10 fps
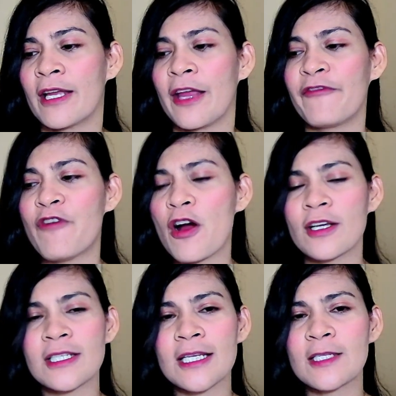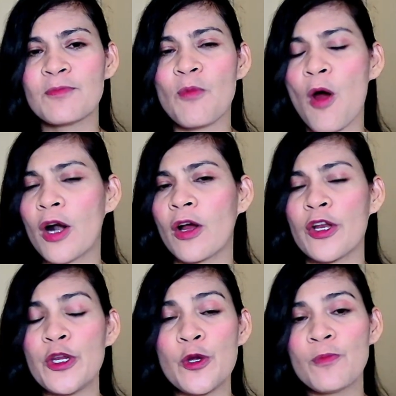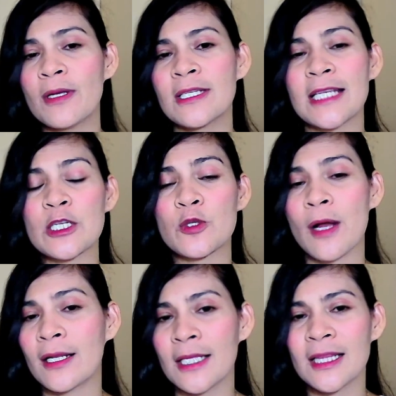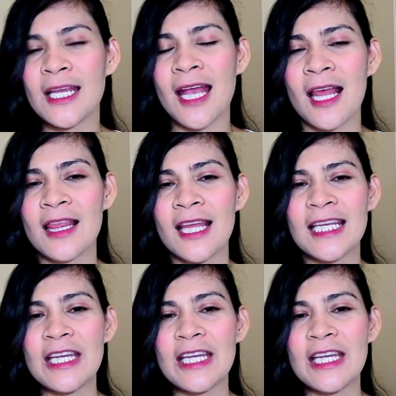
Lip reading: He focuses more on human sexuality and the